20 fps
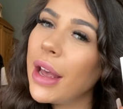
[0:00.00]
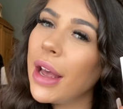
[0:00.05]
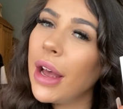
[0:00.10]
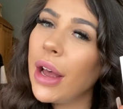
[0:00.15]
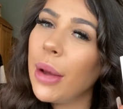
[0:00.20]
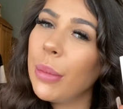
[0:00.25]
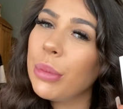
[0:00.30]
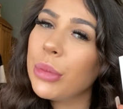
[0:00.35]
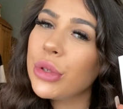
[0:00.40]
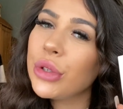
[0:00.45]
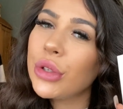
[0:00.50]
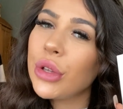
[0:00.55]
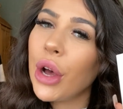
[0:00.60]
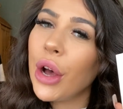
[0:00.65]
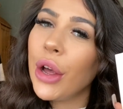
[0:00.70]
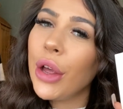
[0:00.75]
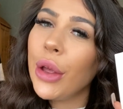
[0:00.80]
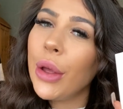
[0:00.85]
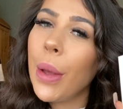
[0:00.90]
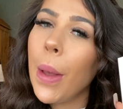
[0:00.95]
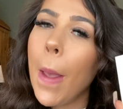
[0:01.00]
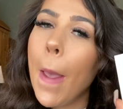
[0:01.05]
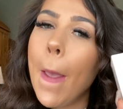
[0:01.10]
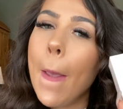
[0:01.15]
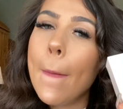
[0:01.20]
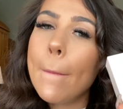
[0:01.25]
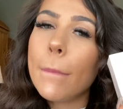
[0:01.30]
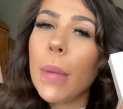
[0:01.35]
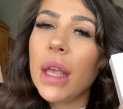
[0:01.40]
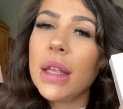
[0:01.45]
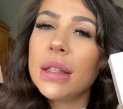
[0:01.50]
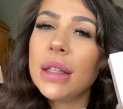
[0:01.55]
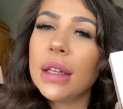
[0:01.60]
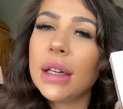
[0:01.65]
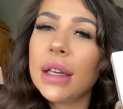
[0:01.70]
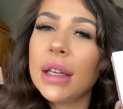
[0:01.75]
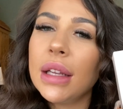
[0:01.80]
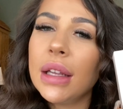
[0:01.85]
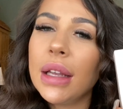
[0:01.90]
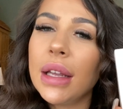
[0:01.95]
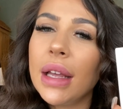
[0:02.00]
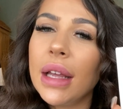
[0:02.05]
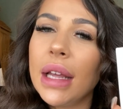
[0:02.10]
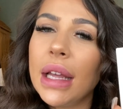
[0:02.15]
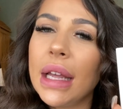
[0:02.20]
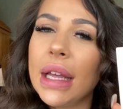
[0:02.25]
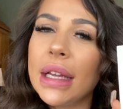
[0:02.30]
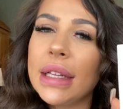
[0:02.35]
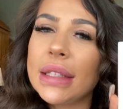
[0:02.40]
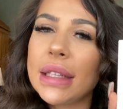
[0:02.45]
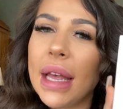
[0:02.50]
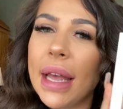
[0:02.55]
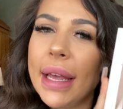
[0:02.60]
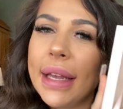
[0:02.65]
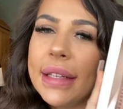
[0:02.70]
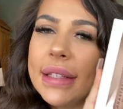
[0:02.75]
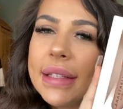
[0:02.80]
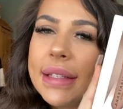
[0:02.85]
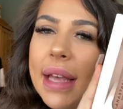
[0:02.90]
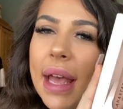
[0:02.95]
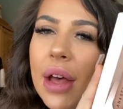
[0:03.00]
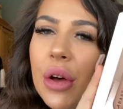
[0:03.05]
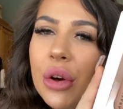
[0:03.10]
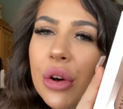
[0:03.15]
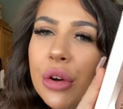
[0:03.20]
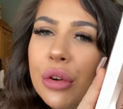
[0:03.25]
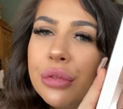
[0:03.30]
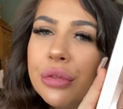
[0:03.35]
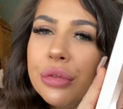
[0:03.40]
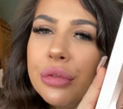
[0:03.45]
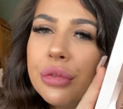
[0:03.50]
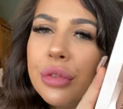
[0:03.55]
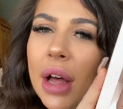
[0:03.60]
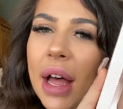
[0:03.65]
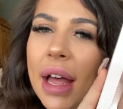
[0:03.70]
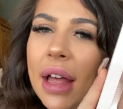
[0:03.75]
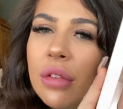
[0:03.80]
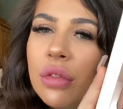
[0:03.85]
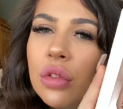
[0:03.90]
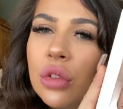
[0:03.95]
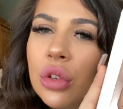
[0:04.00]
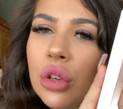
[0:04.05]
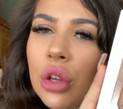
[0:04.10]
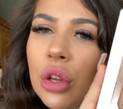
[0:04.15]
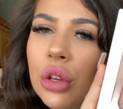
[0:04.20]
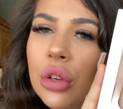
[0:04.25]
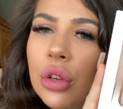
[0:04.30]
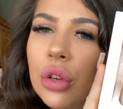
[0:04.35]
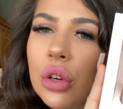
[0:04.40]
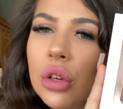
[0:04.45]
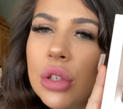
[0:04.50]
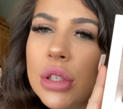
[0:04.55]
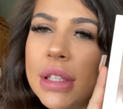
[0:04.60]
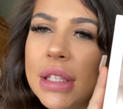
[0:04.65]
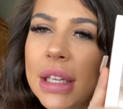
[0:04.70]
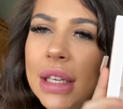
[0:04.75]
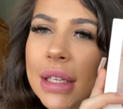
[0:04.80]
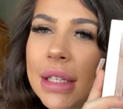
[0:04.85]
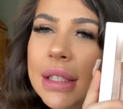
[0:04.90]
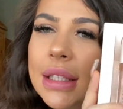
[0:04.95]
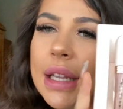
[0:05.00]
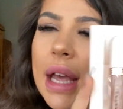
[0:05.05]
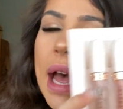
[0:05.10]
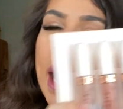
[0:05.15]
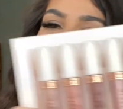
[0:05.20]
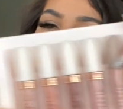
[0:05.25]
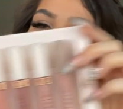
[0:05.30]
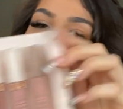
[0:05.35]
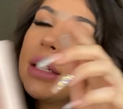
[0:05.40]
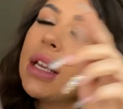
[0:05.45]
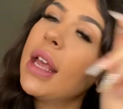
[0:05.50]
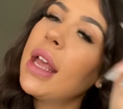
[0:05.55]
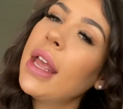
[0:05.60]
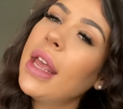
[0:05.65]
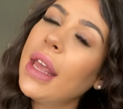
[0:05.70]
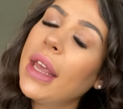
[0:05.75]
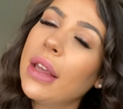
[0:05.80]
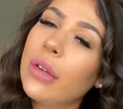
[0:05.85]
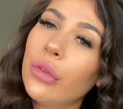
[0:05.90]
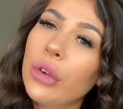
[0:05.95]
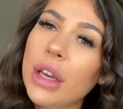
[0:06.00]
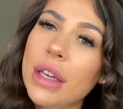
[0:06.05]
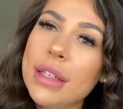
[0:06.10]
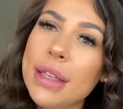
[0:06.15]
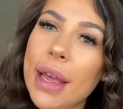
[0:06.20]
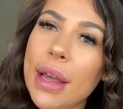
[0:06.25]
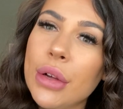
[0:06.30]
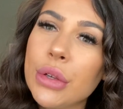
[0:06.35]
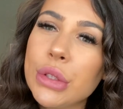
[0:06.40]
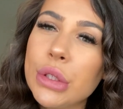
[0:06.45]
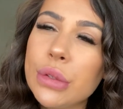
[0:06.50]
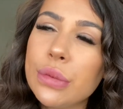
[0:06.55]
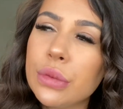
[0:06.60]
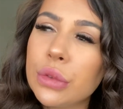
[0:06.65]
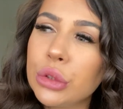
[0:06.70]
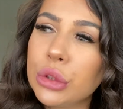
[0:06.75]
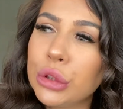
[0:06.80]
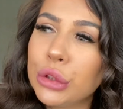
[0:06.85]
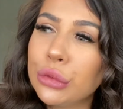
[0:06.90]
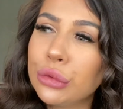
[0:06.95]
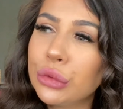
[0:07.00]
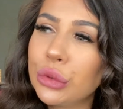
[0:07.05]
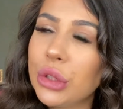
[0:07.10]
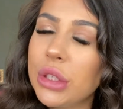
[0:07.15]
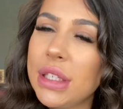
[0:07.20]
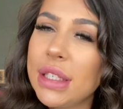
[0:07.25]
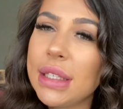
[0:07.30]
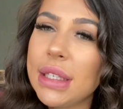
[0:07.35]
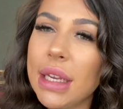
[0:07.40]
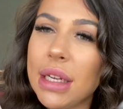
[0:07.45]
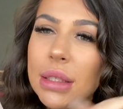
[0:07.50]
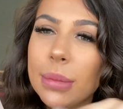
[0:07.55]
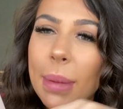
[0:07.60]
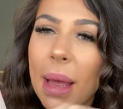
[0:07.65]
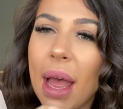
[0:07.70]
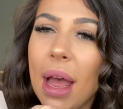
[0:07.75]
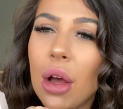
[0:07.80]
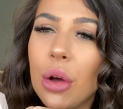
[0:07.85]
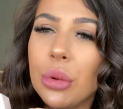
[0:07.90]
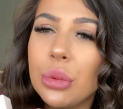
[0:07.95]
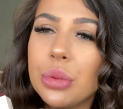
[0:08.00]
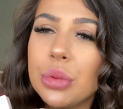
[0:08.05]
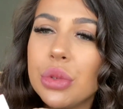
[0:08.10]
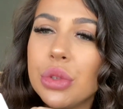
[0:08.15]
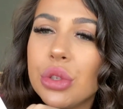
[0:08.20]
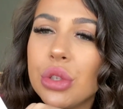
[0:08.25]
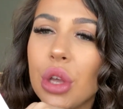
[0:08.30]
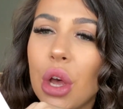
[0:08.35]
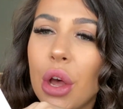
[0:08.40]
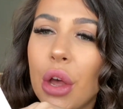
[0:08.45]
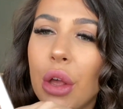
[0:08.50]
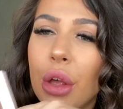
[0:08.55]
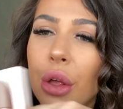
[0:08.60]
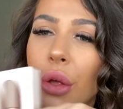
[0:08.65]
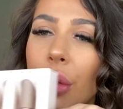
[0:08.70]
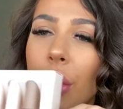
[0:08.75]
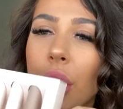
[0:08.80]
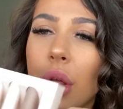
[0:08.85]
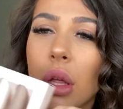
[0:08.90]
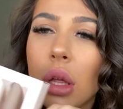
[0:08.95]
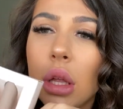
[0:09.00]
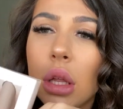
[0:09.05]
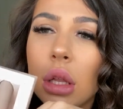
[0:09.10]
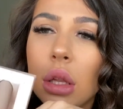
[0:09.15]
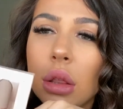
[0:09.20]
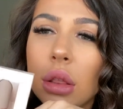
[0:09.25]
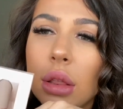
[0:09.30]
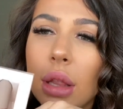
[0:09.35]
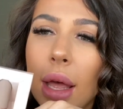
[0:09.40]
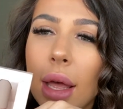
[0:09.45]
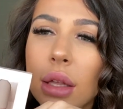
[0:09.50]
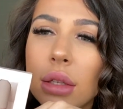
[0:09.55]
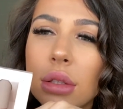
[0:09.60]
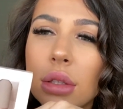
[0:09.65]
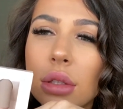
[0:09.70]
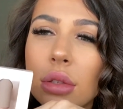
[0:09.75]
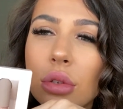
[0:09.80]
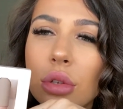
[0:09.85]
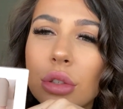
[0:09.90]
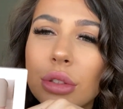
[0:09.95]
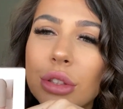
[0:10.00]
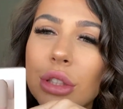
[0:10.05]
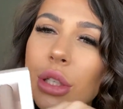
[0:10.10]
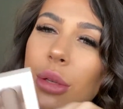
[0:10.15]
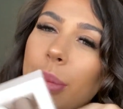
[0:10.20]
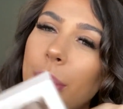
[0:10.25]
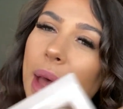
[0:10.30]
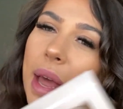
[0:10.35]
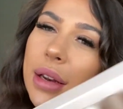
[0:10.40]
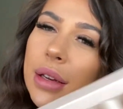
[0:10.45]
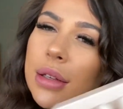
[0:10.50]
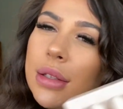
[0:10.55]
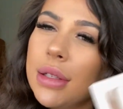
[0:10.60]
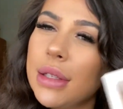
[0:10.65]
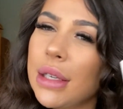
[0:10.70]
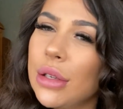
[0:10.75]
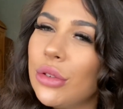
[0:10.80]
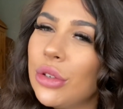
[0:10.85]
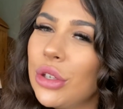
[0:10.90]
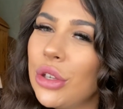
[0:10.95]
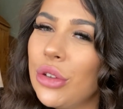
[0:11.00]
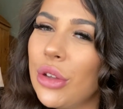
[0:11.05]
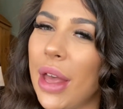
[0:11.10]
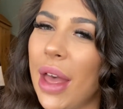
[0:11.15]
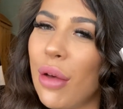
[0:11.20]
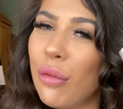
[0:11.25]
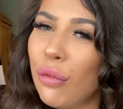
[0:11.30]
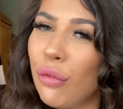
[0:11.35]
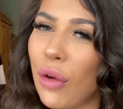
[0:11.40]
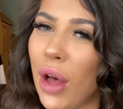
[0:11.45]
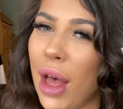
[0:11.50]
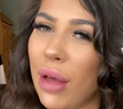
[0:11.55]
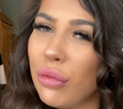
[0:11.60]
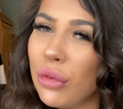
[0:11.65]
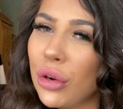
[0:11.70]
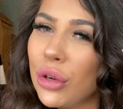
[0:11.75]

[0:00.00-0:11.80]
So basically it is a set of 5 nude glosses and it retails for £46, so that's not too bad considering you get 5